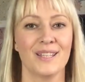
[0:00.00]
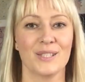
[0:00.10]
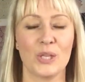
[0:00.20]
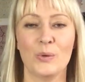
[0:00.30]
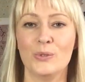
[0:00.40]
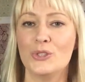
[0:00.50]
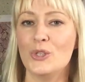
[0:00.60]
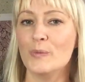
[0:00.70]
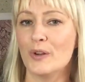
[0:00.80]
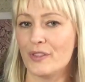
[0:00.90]
So
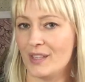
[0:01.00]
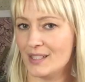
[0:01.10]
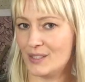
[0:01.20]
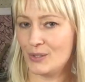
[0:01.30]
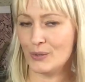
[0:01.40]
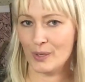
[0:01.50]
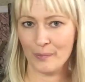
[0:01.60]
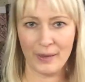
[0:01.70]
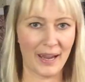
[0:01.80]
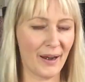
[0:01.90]
two more things to
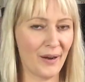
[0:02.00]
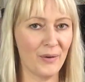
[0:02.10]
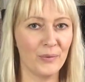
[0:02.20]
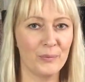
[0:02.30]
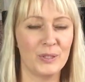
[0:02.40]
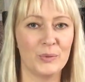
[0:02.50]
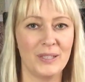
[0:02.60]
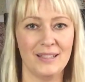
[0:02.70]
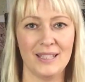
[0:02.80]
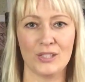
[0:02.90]
compare
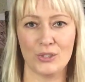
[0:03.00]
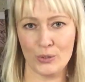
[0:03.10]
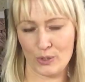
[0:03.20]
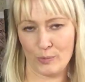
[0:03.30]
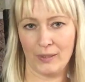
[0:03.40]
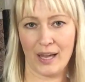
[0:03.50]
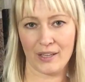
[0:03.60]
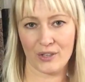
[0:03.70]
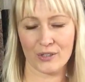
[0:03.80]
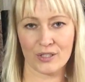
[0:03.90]
between these two
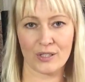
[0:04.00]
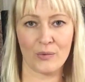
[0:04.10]
suppliers.